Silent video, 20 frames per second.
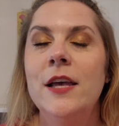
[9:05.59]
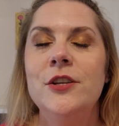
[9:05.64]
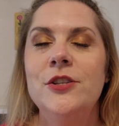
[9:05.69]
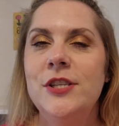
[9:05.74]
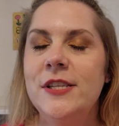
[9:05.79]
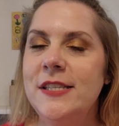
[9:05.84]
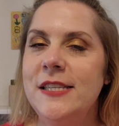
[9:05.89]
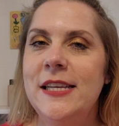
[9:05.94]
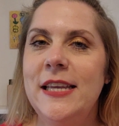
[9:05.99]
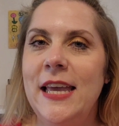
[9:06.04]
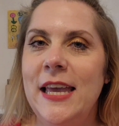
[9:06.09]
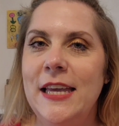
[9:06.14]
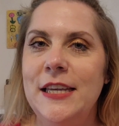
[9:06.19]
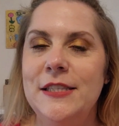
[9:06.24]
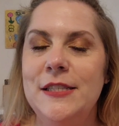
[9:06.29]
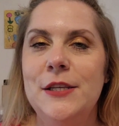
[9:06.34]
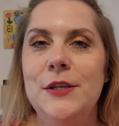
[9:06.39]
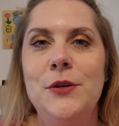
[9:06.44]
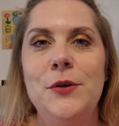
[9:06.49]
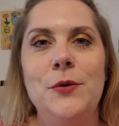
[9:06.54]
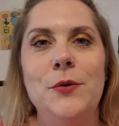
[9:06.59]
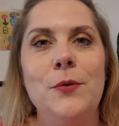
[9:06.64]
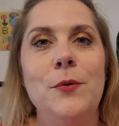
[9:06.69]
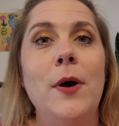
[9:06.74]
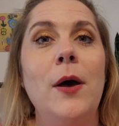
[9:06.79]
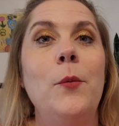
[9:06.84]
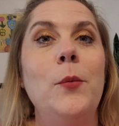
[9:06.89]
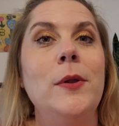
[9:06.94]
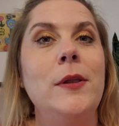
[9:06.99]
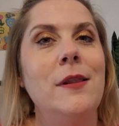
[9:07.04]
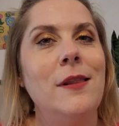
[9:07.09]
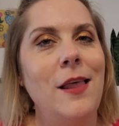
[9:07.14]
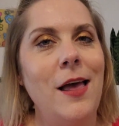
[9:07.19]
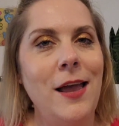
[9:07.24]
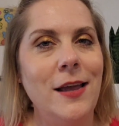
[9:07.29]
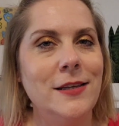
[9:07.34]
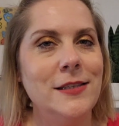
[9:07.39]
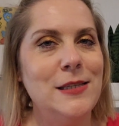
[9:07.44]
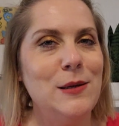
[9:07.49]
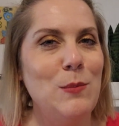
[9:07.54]
just in case you would
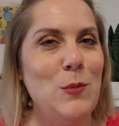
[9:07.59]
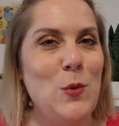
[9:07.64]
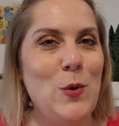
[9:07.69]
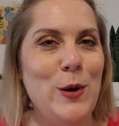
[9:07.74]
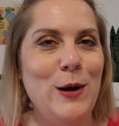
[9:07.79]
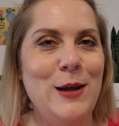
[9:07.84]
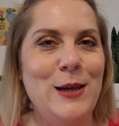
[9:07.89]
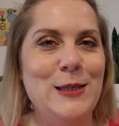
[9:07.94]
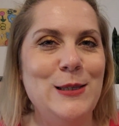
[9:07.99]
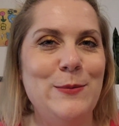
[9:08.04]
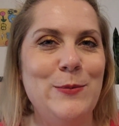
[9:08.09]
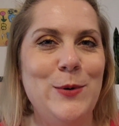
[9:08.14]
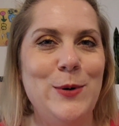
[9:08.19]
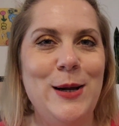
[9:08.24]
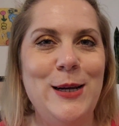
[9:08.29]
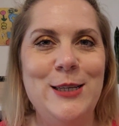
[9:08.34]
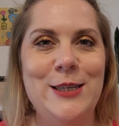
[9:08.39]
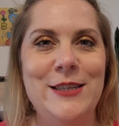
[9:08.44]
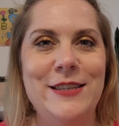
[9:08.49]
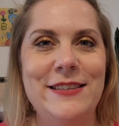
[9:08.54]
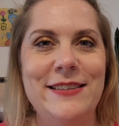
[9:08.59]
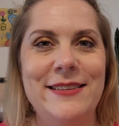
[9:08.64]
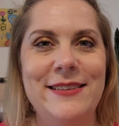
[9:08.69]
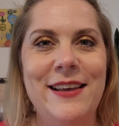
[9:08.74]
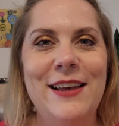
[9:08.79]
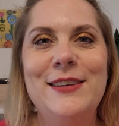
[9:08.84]
like some more inspiration.